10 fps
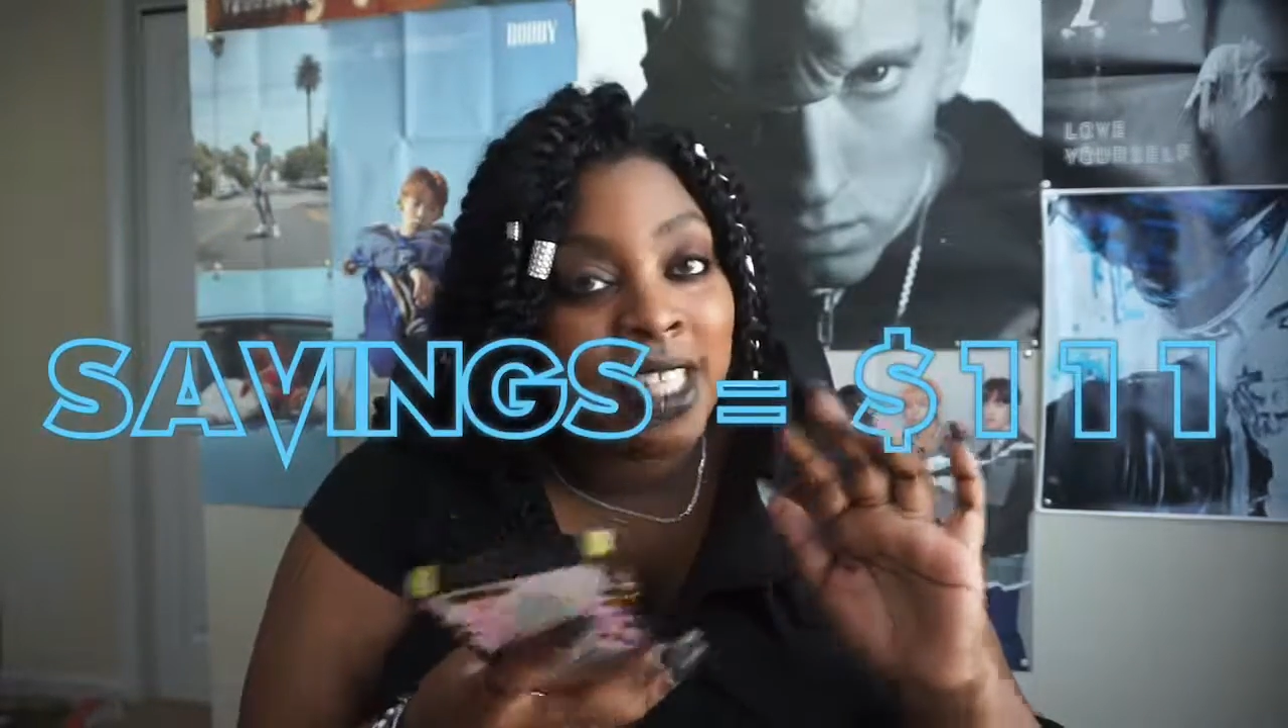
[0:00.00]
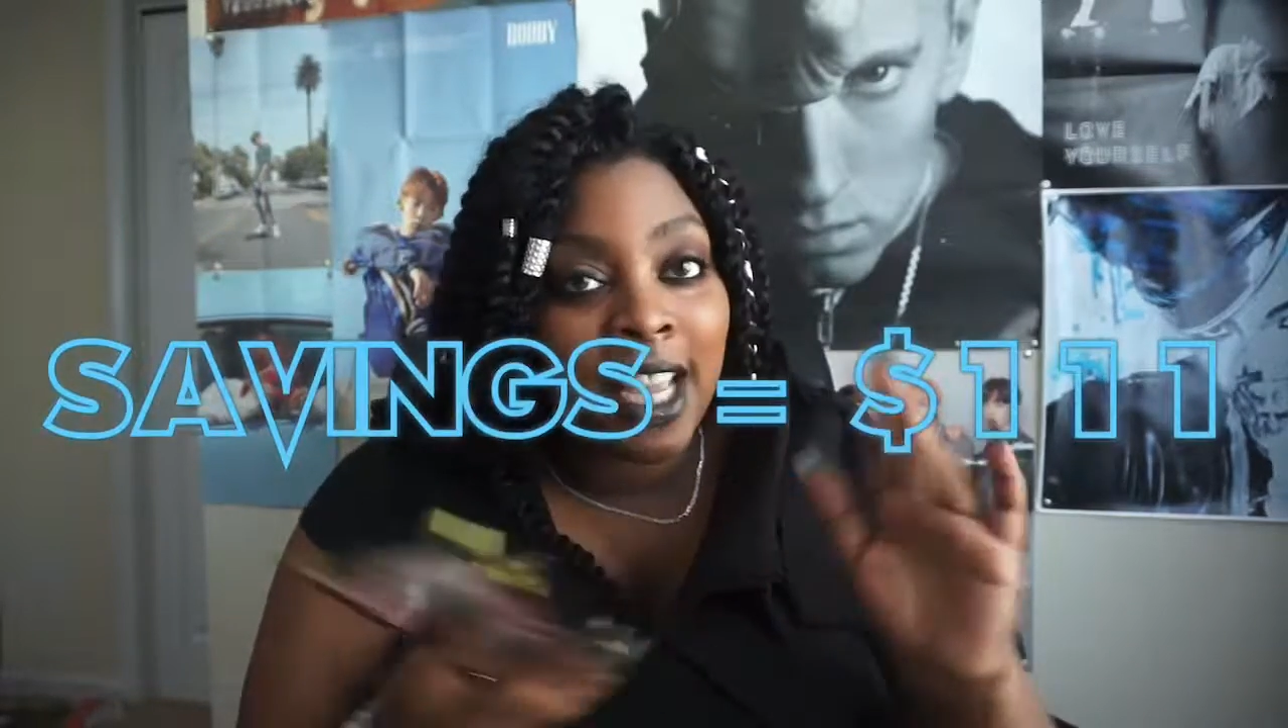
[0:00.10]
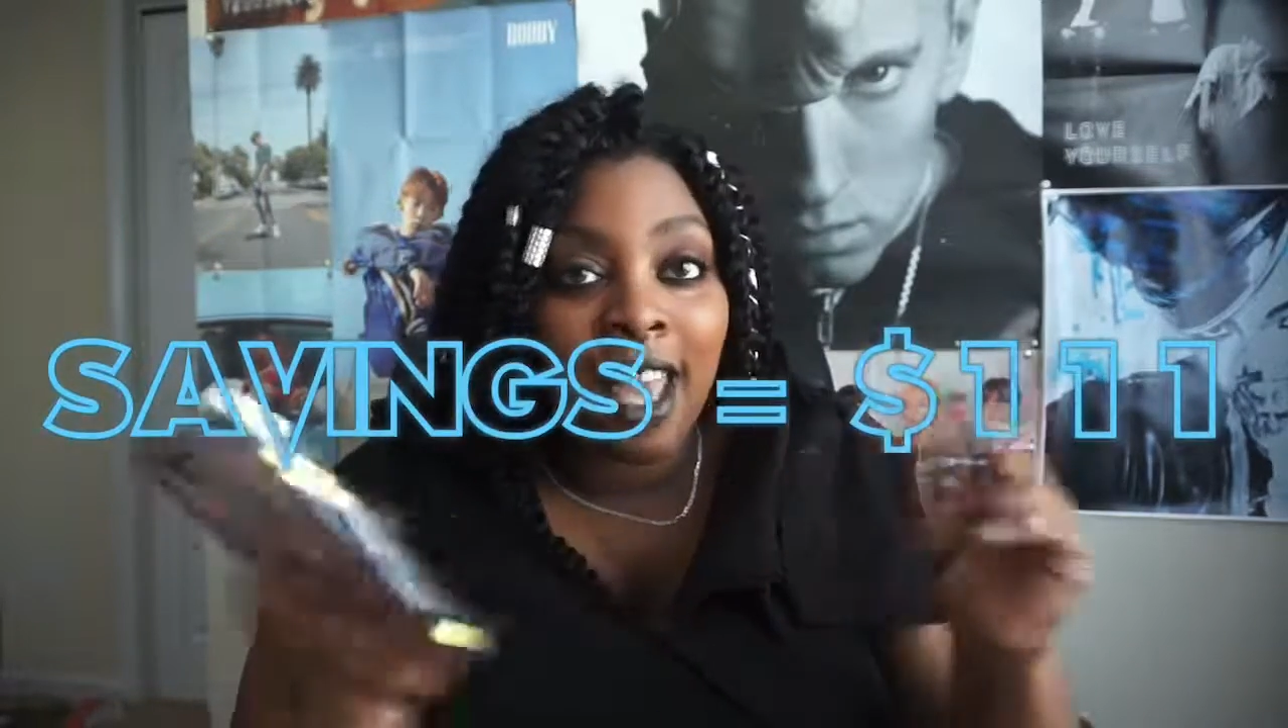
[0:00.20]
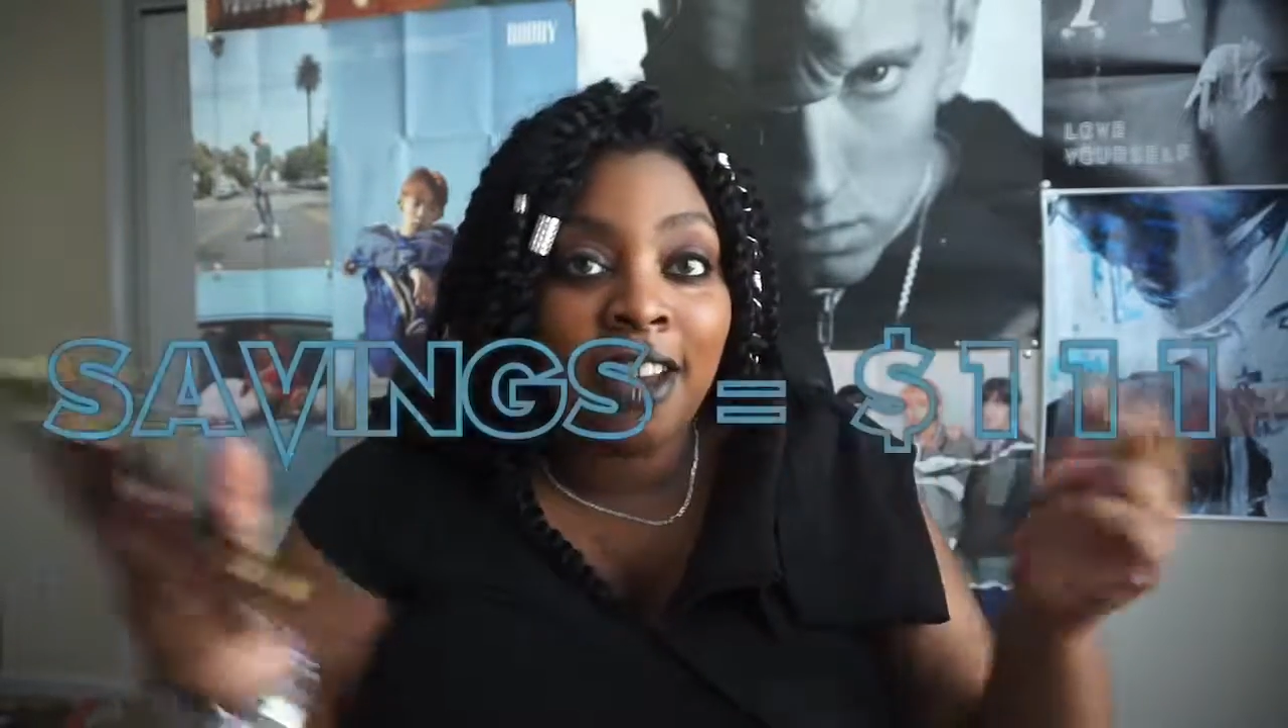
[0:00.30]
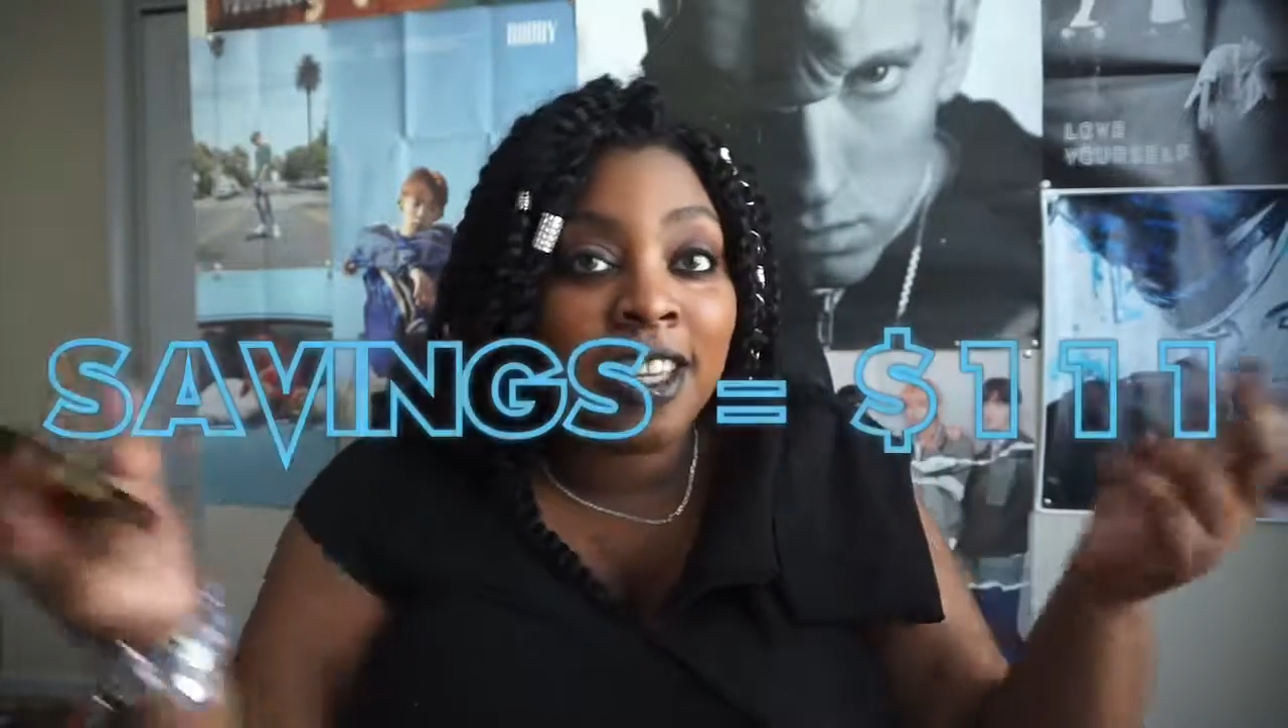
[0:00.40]

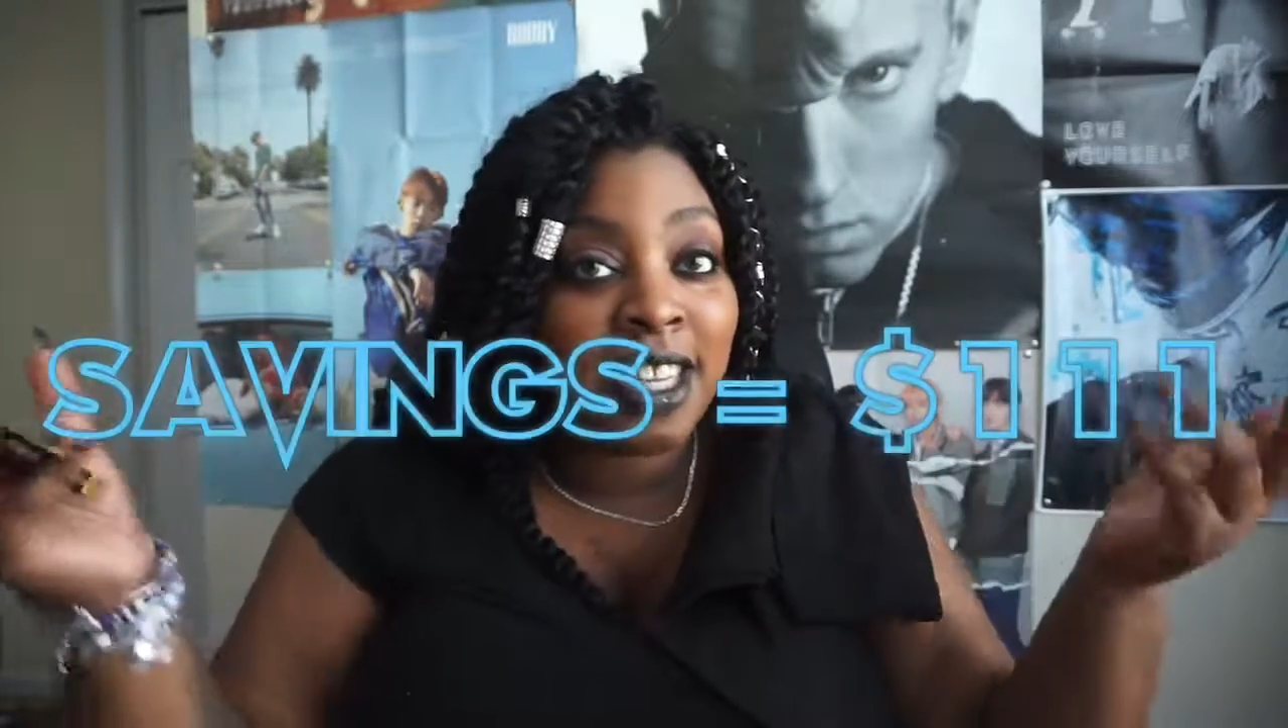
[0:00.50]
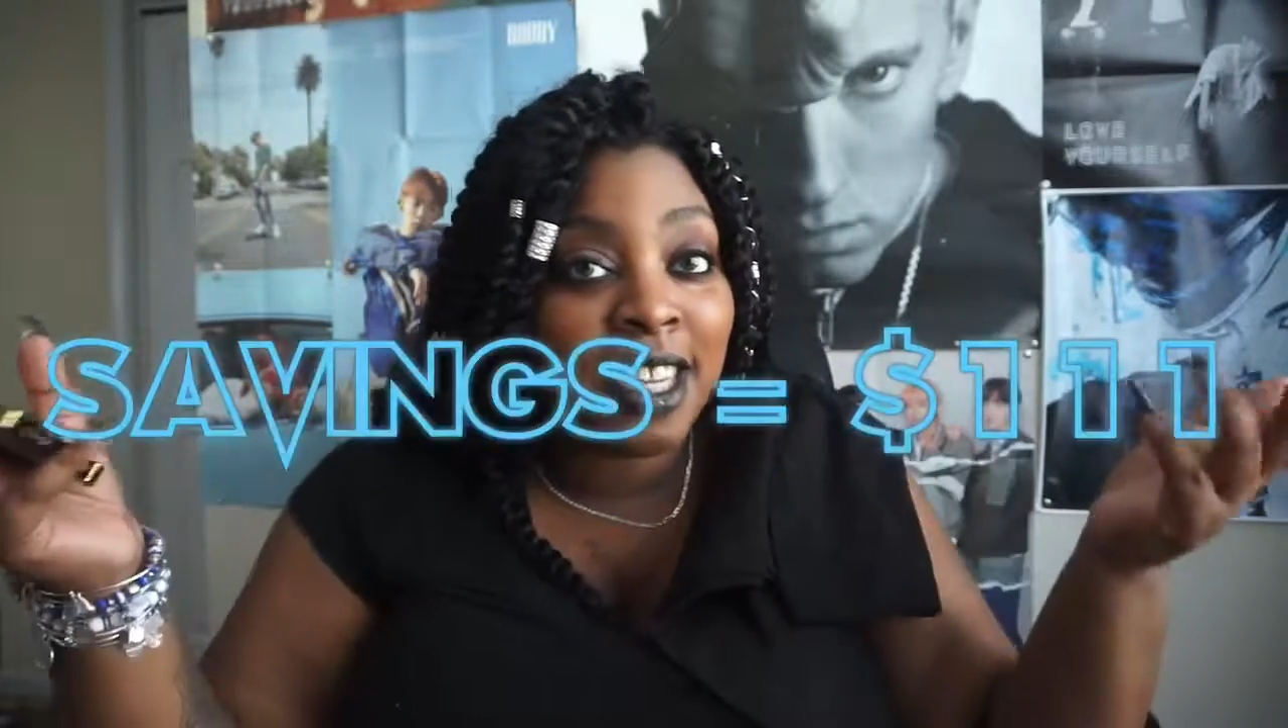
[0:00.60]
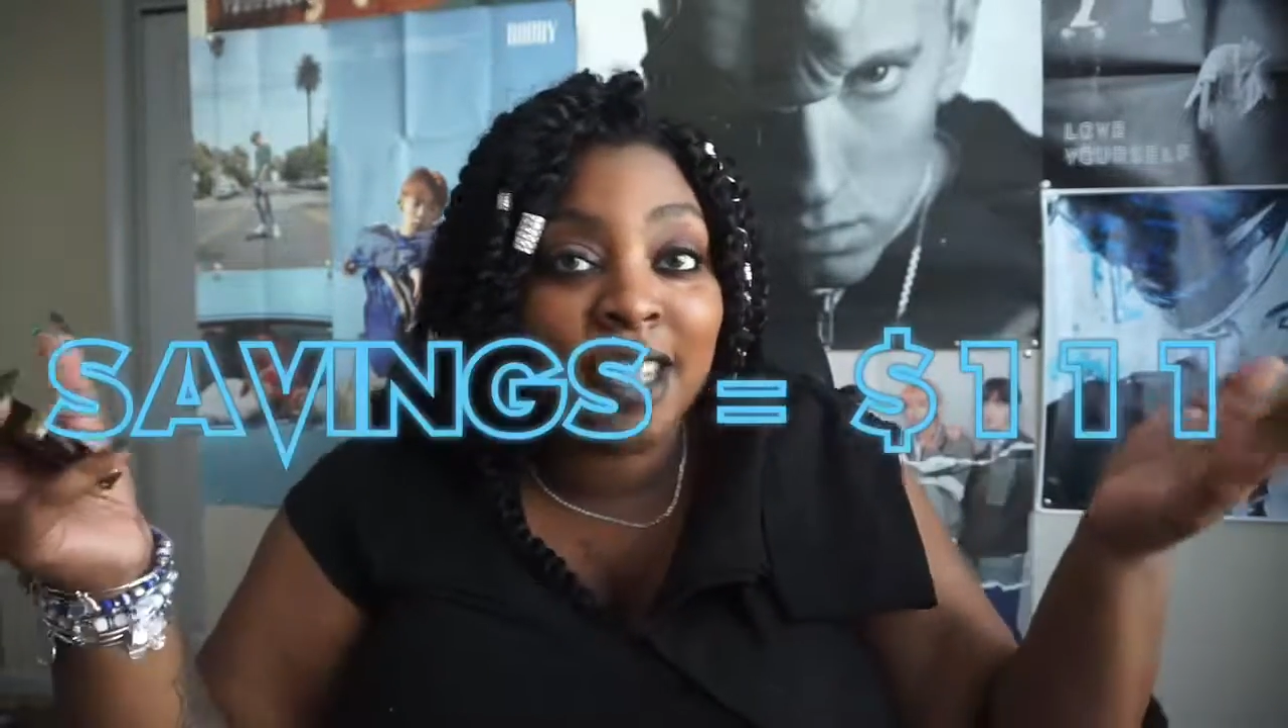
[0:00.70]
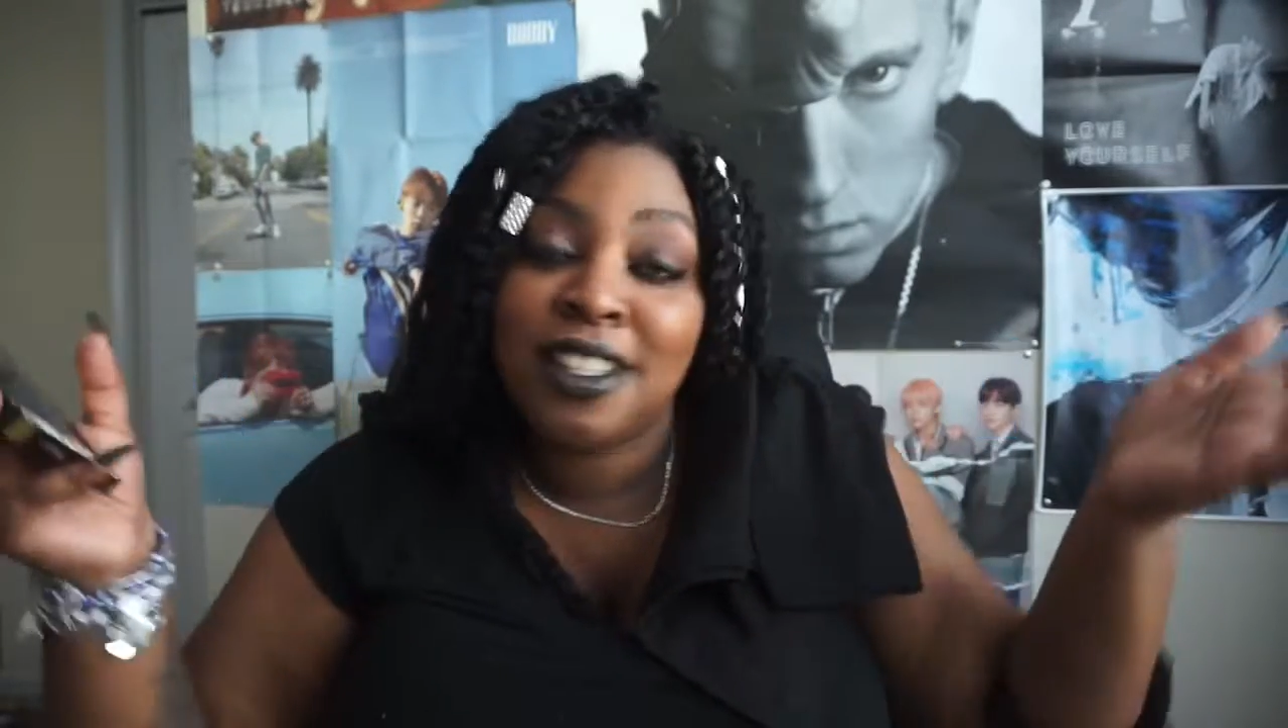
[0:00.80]
calculated.